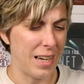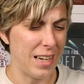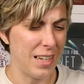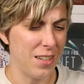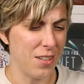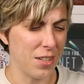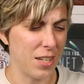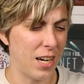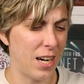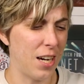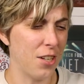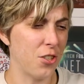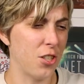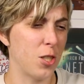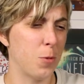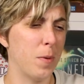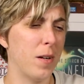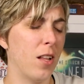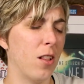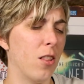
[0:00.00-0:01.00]
Oh gosh,
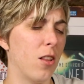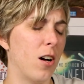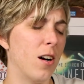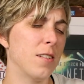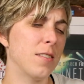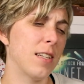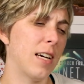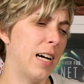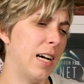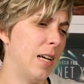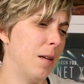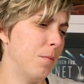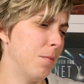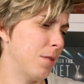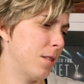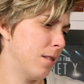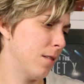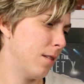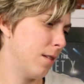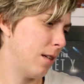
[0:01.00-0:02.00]
it's been a long time
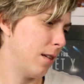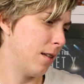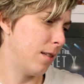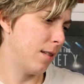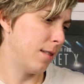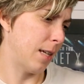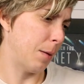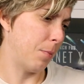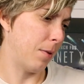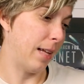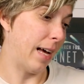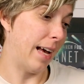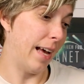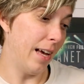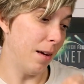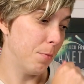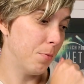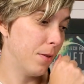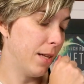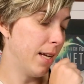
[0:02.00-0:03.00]
since I
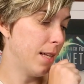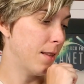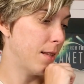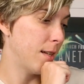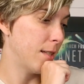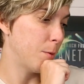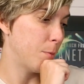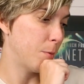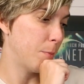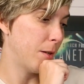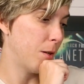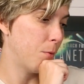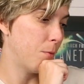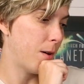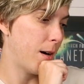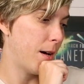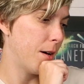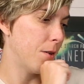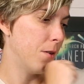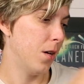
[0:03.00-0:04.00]
have played this. It's been a
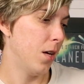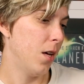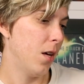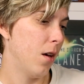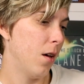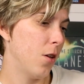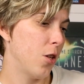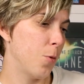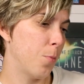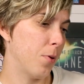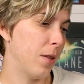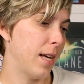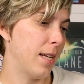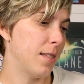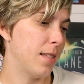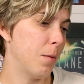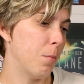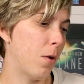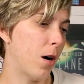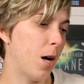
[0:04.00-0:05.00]
while. You
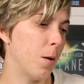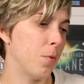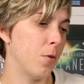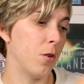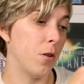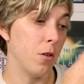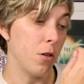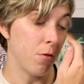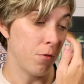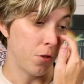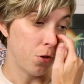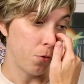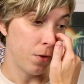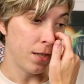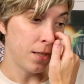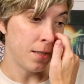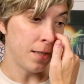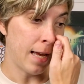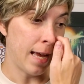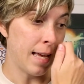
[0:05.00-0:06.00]
place a marble, you
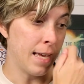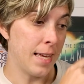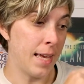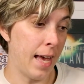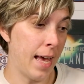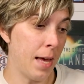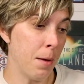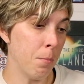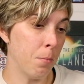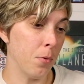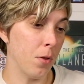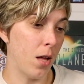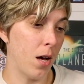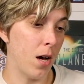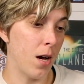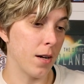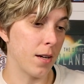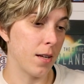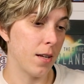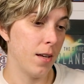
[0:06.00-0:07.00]
twist a game
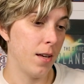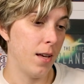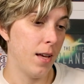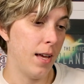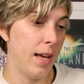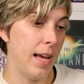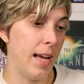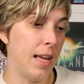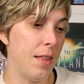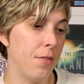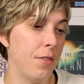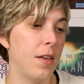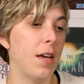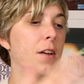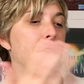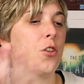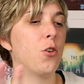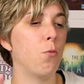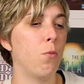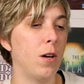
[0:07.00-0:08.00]
block, and
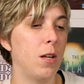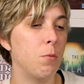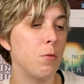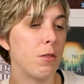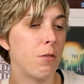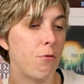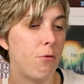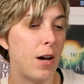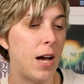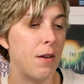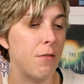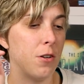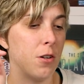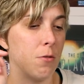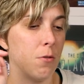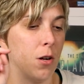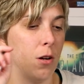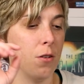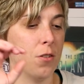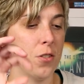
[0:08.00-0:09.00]
then you win with 5 in a
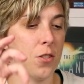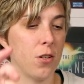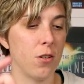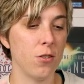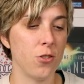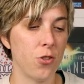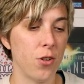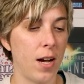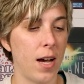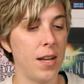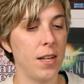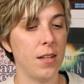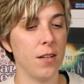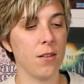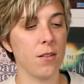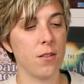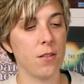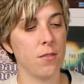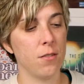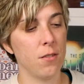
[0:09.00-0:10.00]
row. So you're
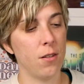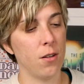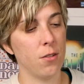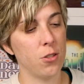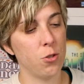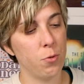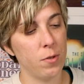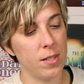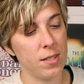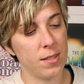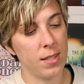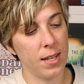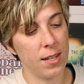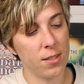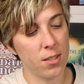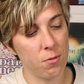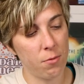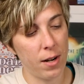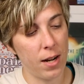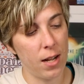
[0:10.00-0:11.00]
trying to twist
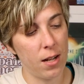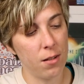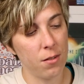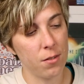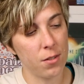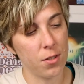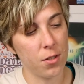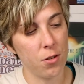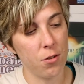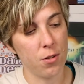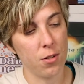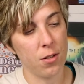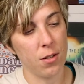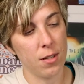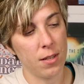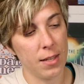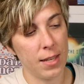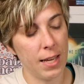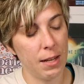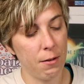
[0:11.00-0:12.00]
things around so you
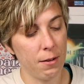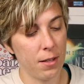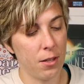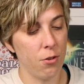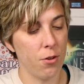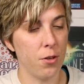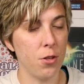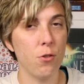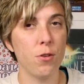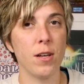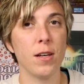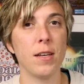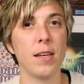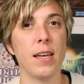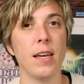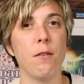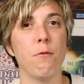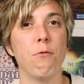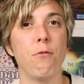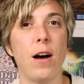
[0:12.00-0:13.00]
can
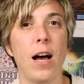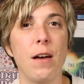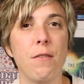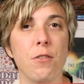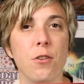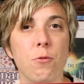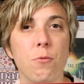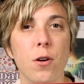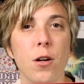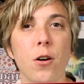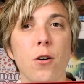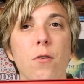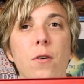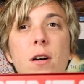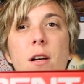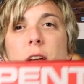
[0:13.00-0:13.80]
get 5 in a row.